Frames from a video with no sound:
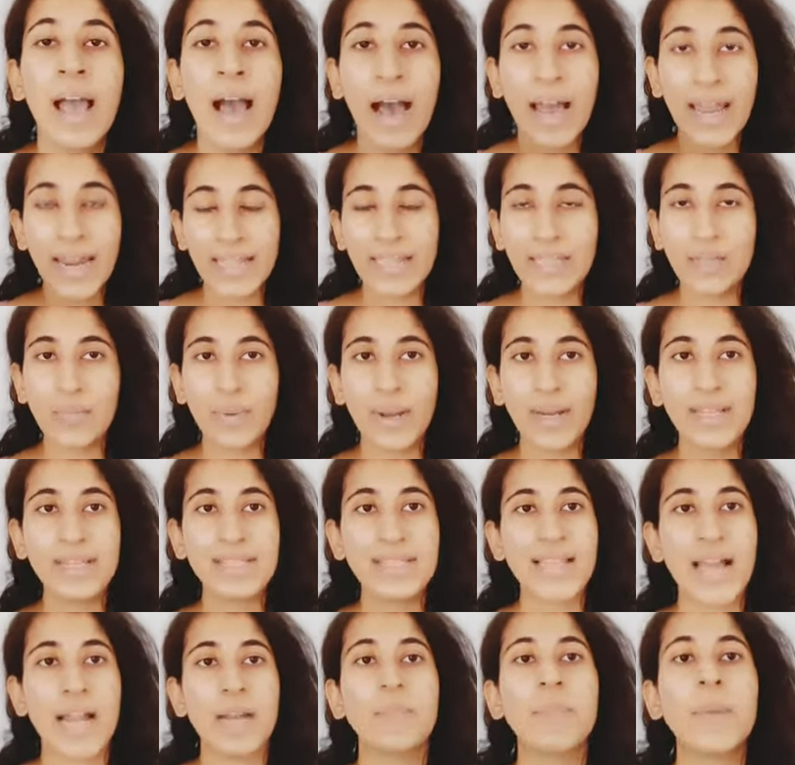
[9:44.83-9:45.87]
Another one
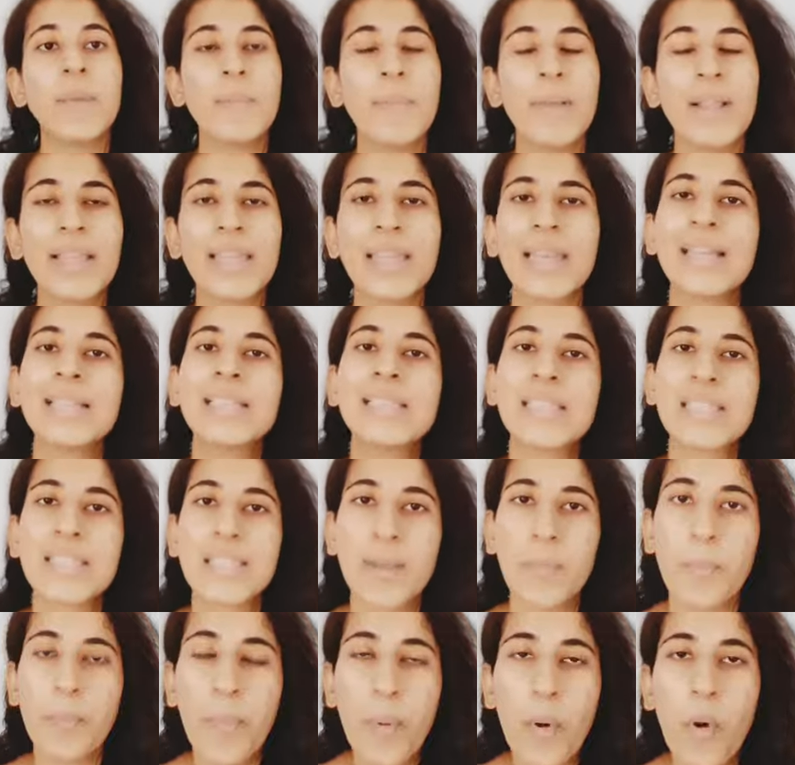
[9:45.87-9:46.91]
is that people can
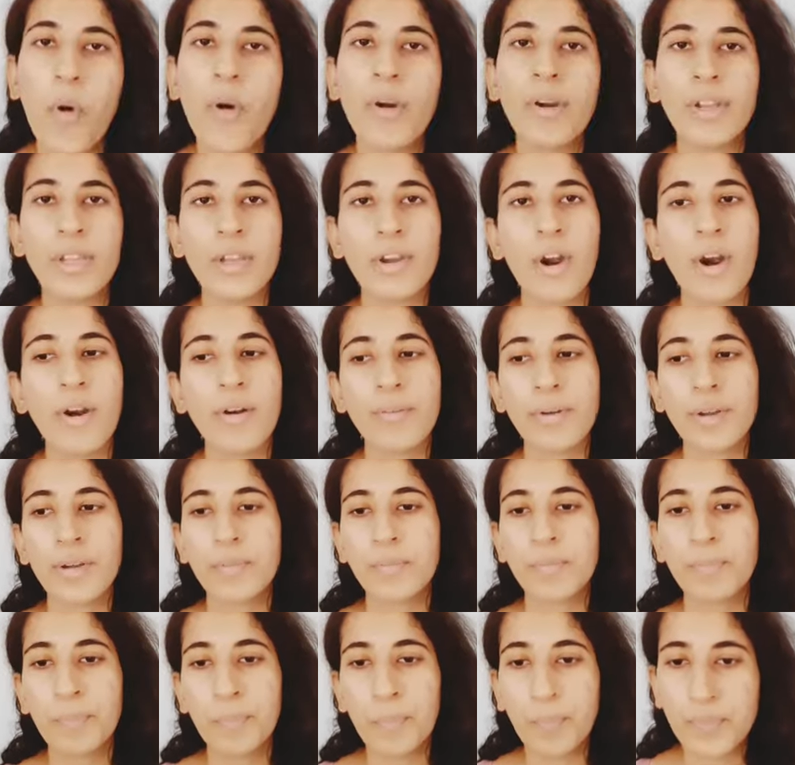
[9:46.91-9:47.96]
support your
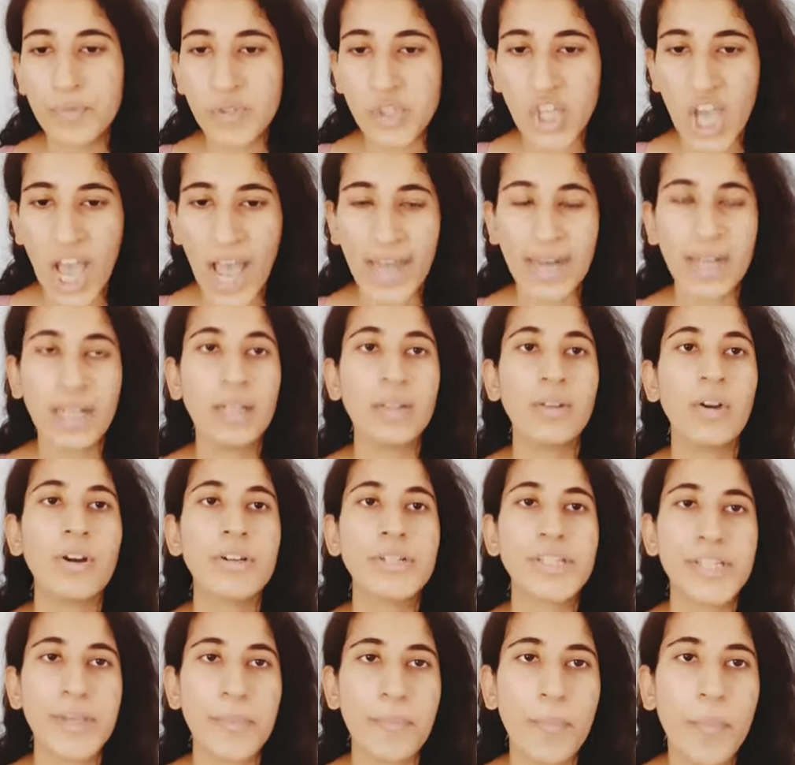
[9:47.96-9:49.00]
channel or
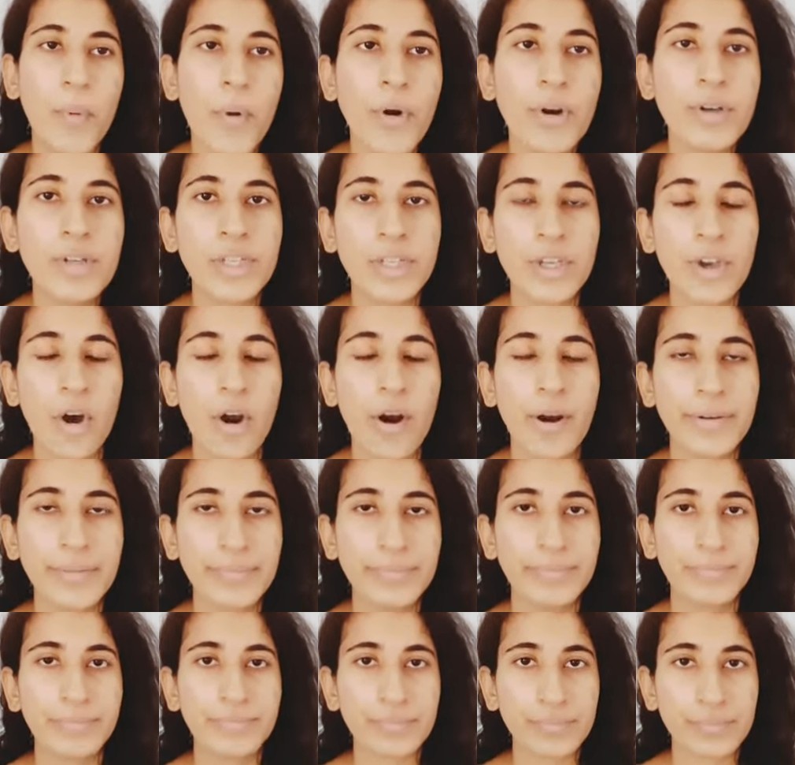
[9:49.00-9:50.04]
support
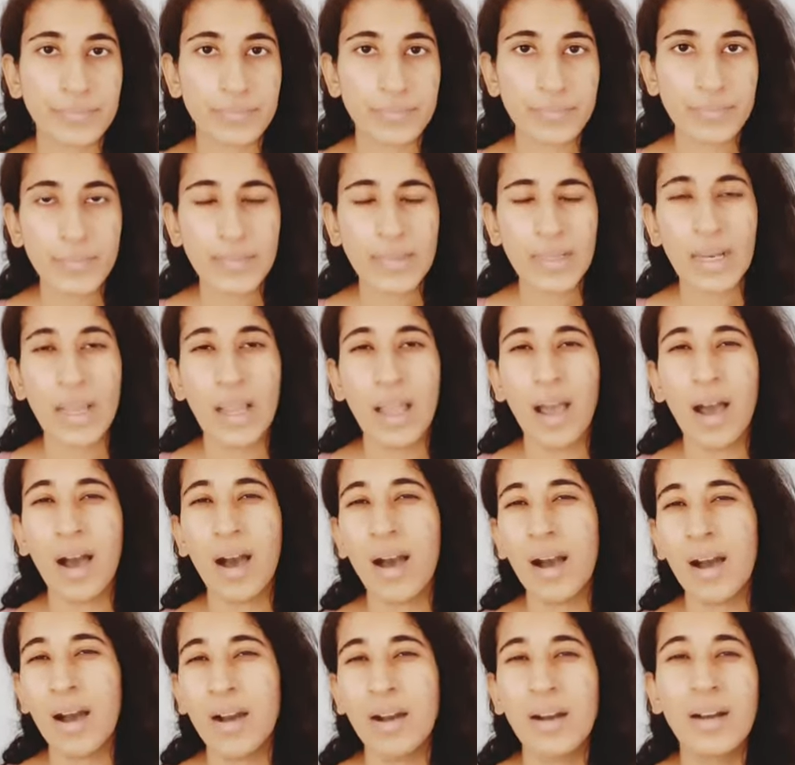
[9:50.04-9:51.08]
your
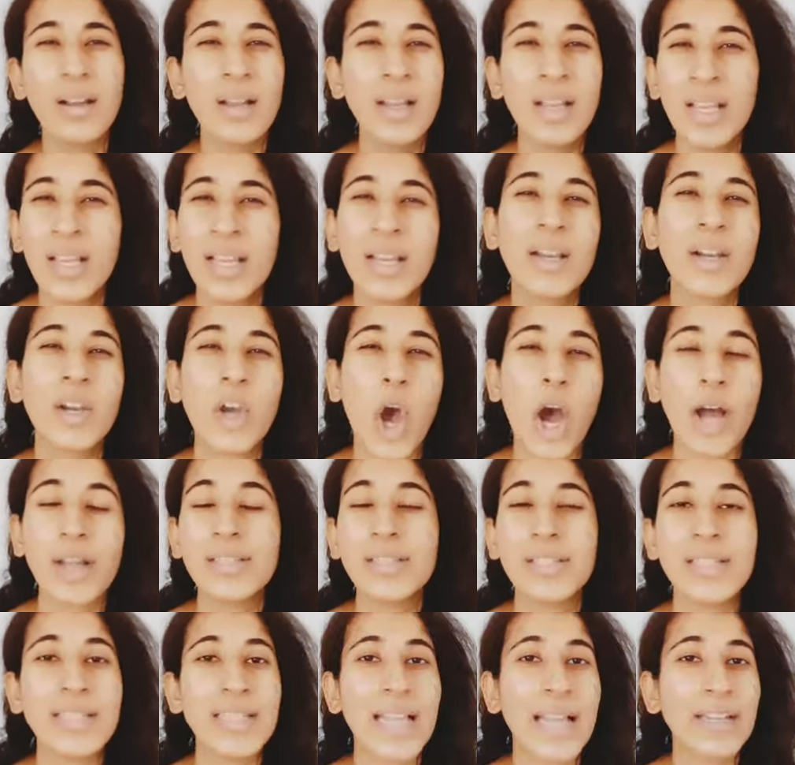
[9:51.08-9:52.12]

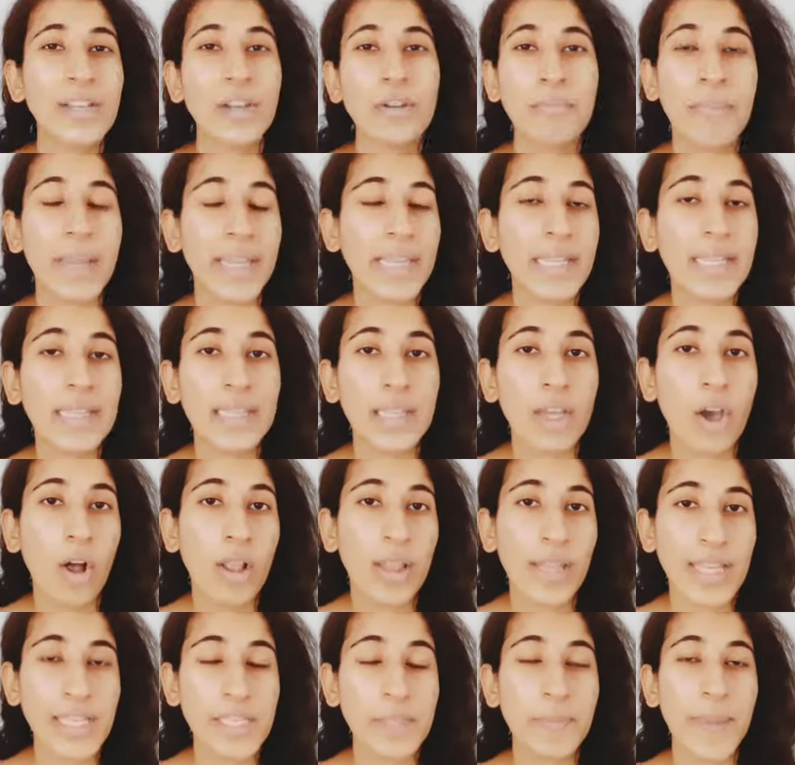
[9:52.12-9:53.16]
content that you're making in the
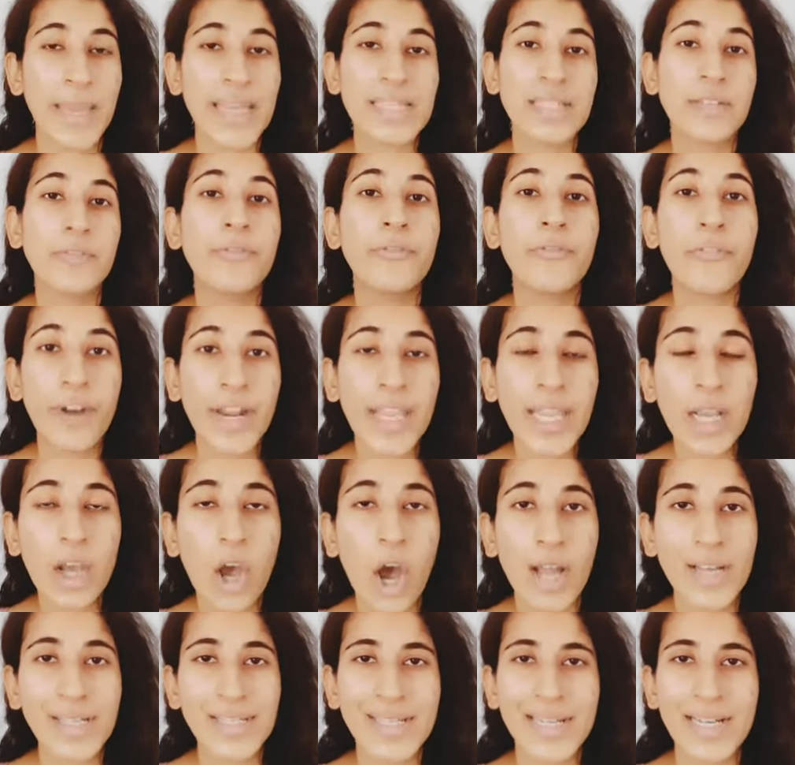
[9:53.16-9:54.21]
online space, the free
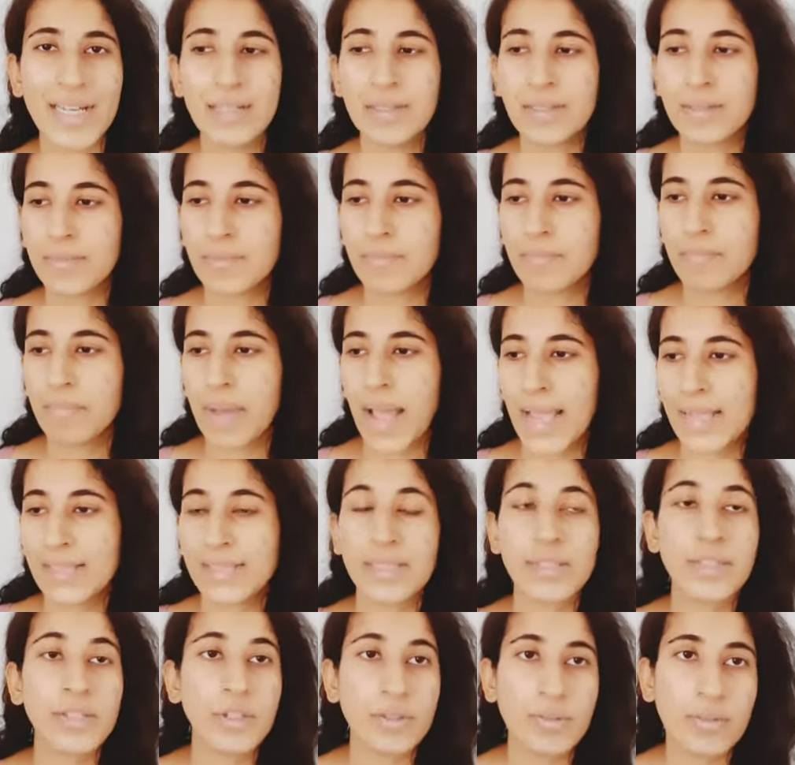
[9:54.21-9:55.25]
content by
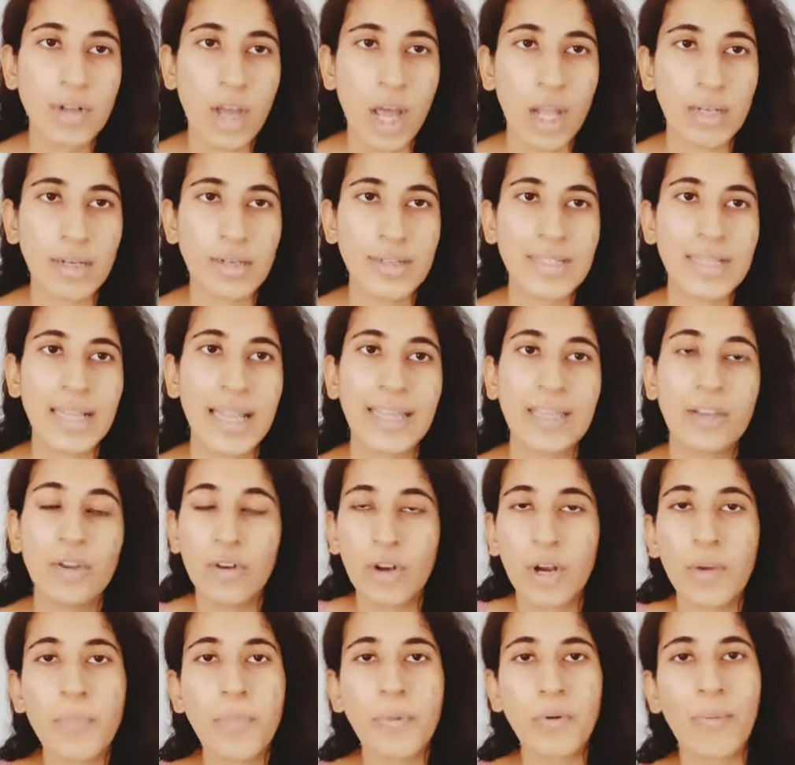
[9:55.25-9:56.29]
just $2. Like you're
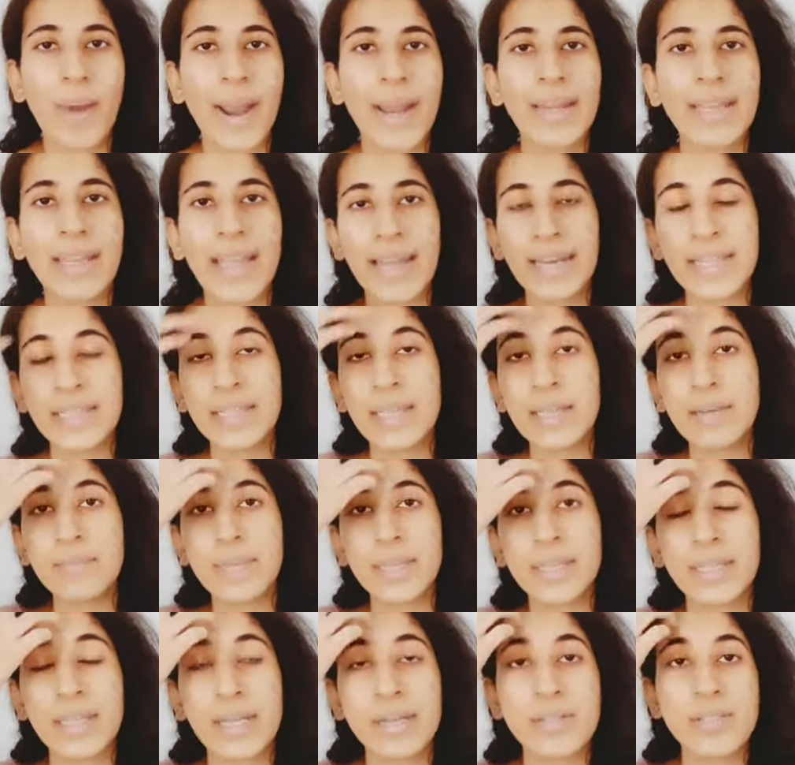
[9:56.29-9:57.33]
not providing anything,
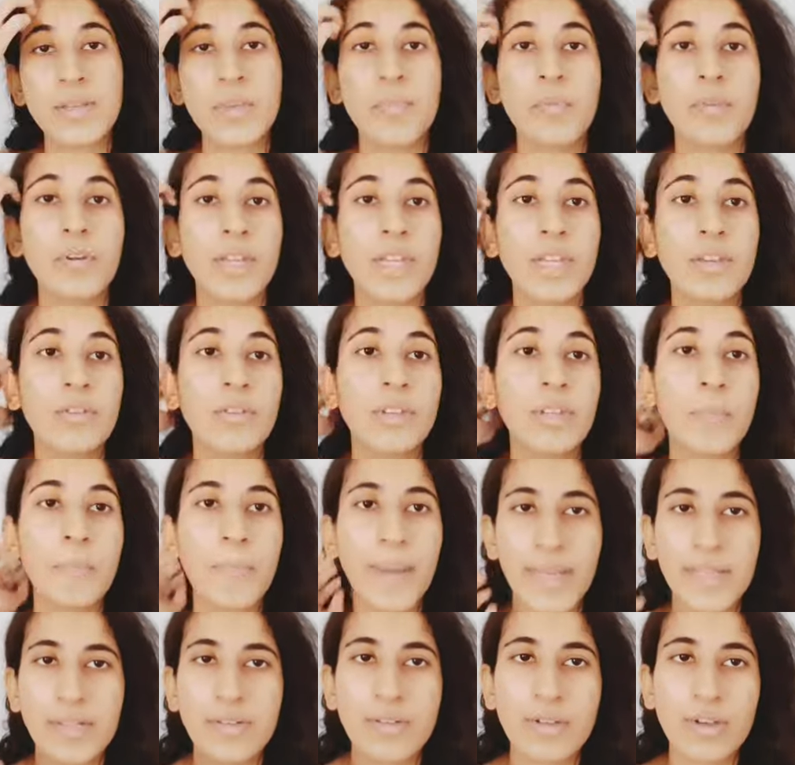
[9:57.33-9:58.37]
but they are supporting you on the
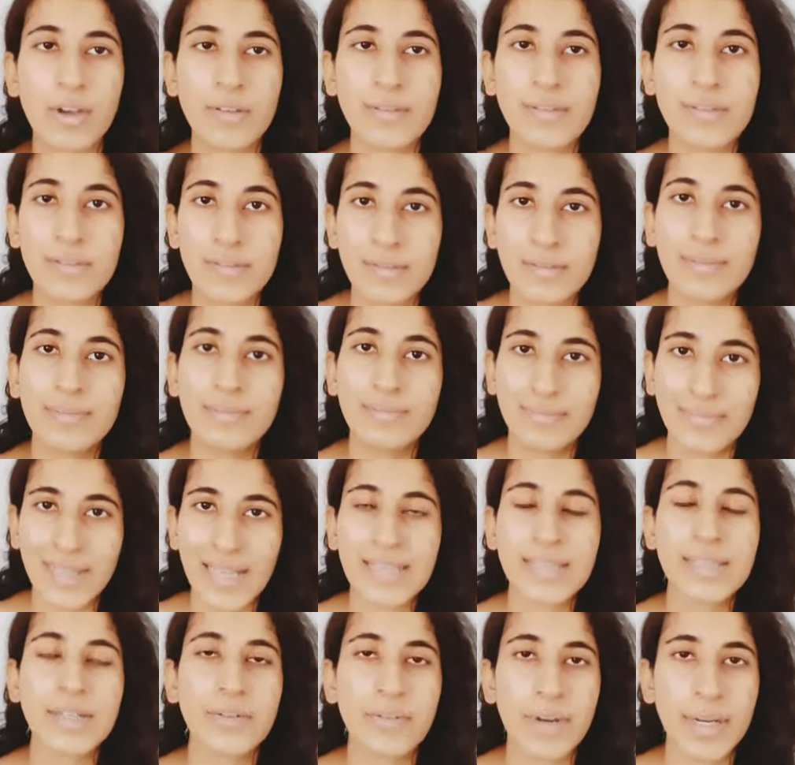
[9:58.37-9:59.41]
Patreon. So
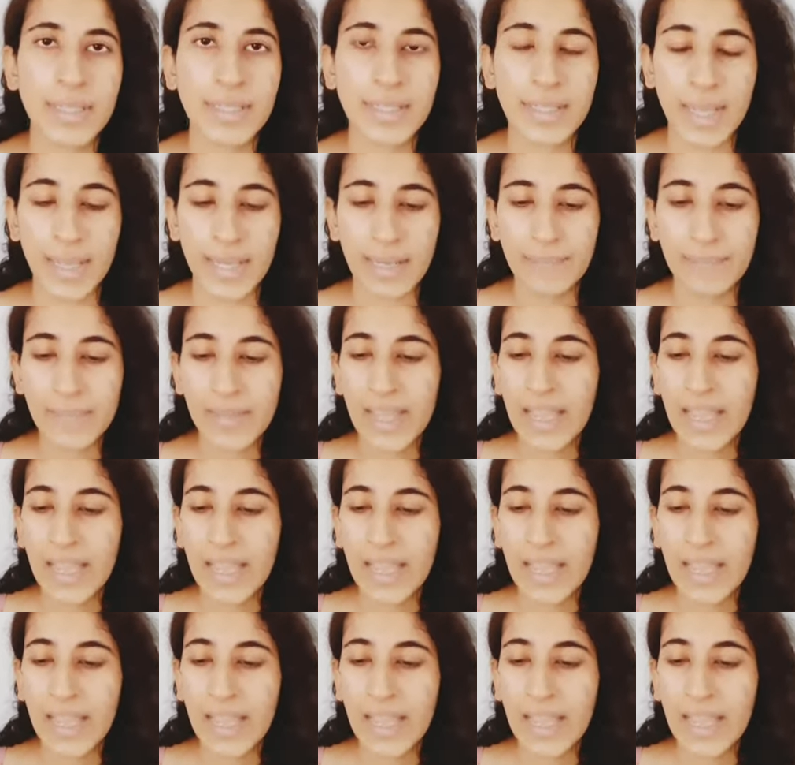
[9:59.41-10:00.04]
that's a great thing.